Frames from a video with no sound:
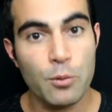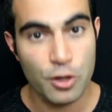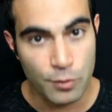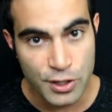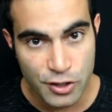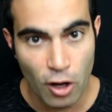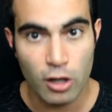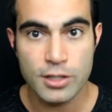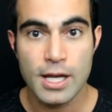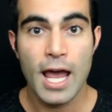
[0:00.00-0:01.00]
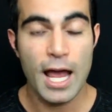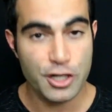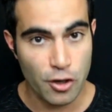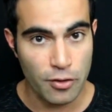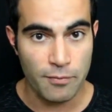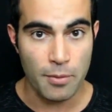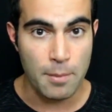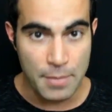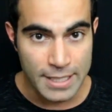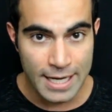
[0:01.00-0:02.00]
the results and show them from
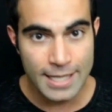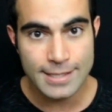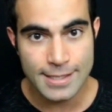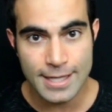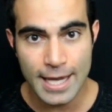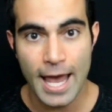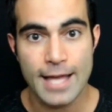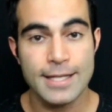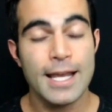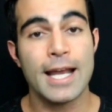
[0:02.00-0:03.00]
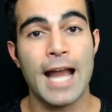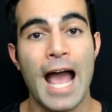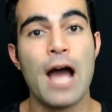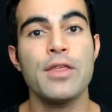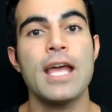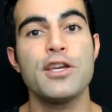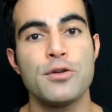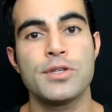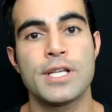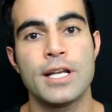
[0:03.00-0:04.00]
the beginning to the end and how they
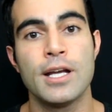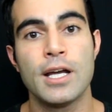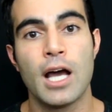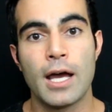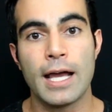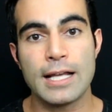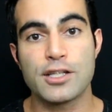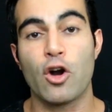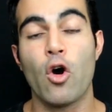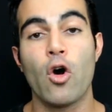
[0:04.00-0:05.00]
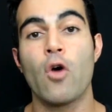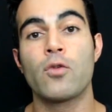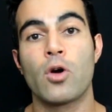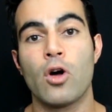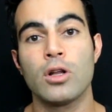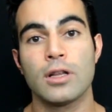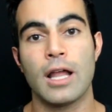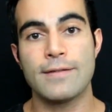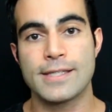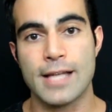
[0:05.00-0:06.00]
used it against their overall
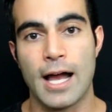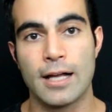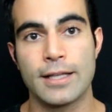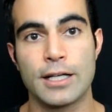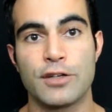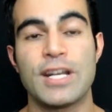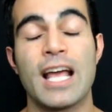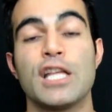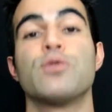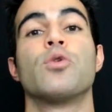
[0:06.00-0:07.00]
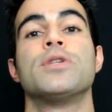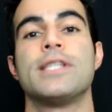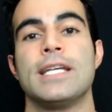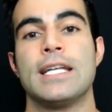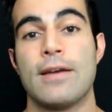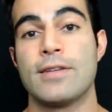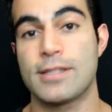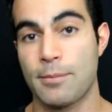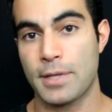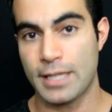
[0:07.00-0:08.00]
lifestyle, their daily routine, if it's
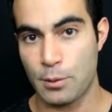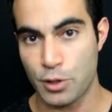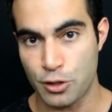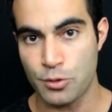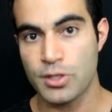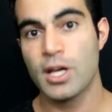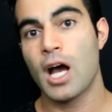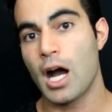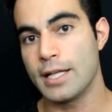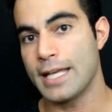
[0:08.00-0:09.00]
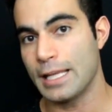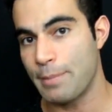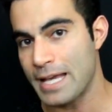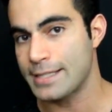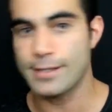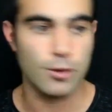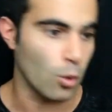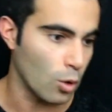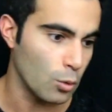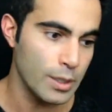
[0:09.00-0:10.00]
something they would use on a daily basis
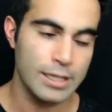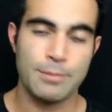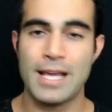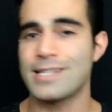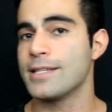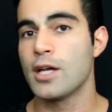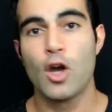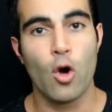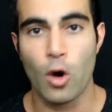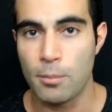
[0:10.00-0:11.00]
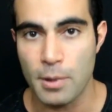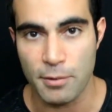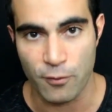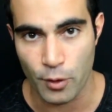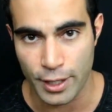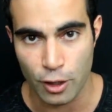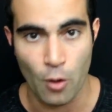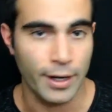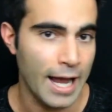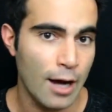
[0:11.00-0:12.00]
or a weekly basis or before they're
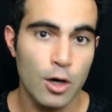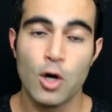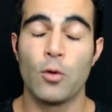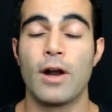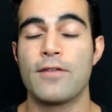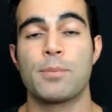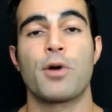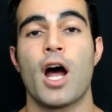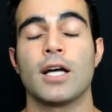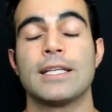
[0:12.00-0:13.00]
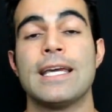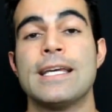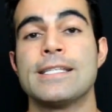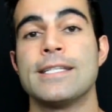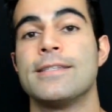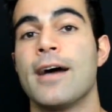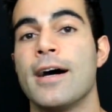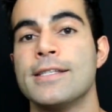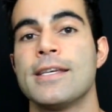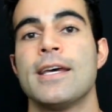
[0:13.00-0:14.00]
going out. Whatever the product is,
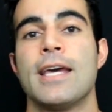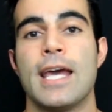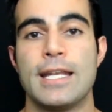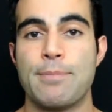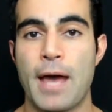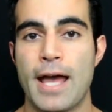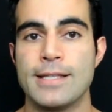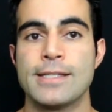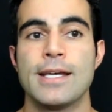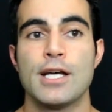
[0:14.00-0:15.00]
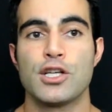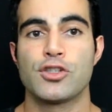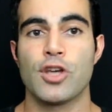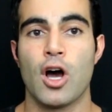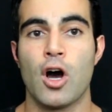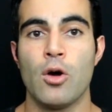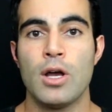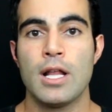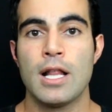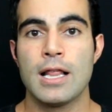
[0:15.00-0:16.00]
does, it depends. So
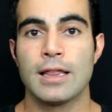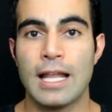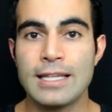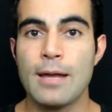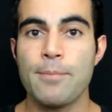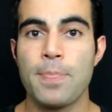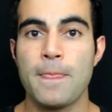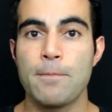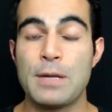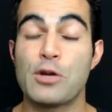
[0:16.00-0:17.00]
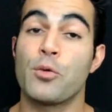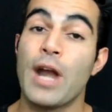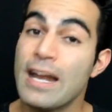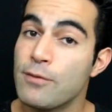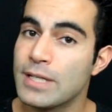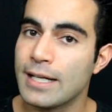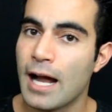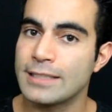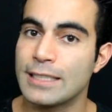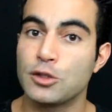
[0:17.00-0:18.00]
let them be creative with the
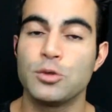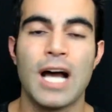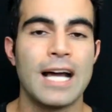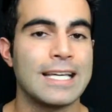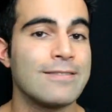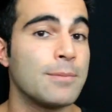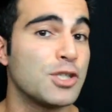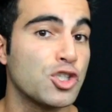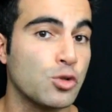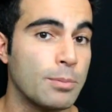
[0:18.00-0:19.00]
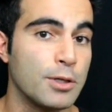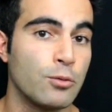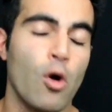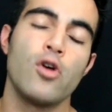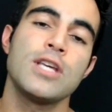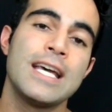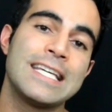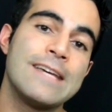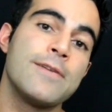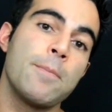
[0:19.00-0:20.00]
content. Do not give them scripted roles.
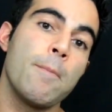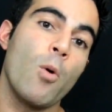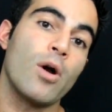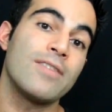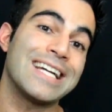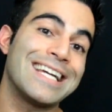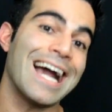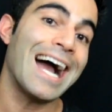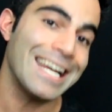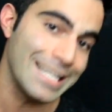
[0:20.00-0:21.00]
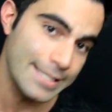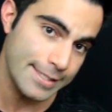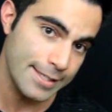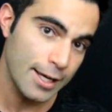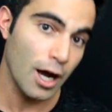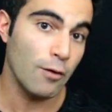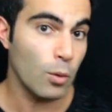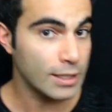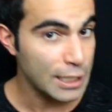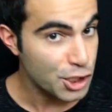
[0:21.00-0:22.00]
Give them more of a guidance of
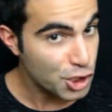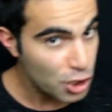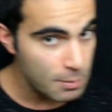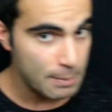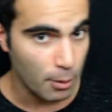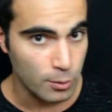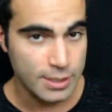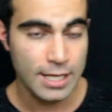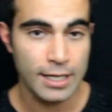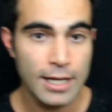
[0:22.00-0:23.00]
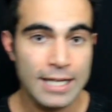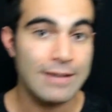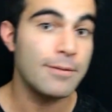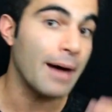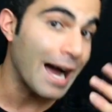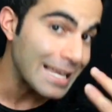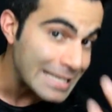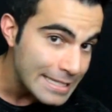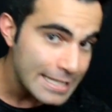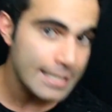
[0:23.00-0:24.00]
what they should be posting. Give them
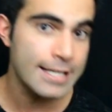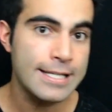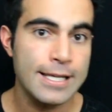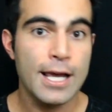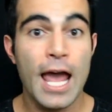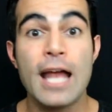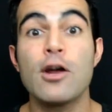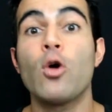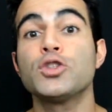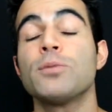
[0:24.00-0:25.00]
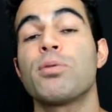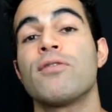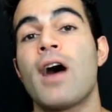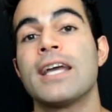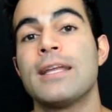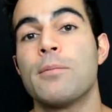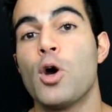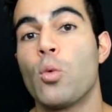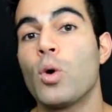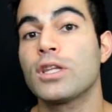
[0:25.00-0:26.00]
ideas, and also provide them
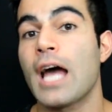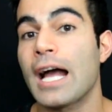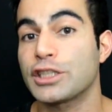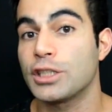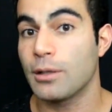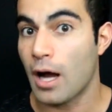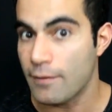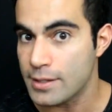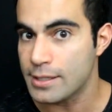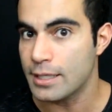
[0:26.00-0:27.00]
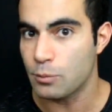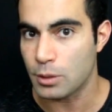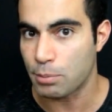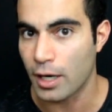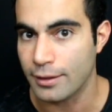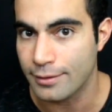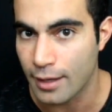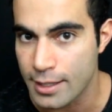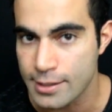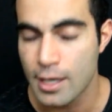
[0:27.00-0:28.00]
what the product
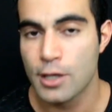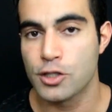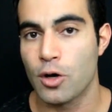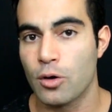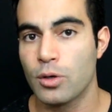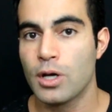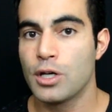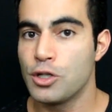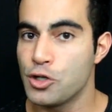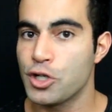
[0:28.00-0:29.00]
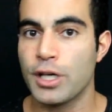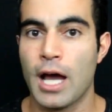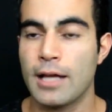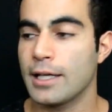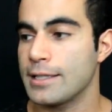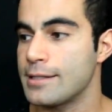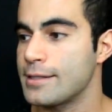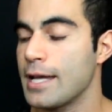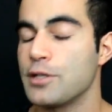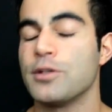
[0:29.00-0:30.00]
does. So usually I like to
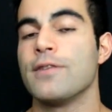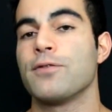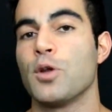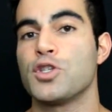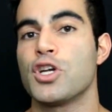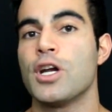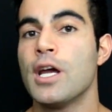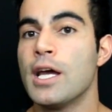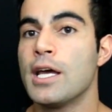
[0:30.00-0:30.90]
say to an influencer,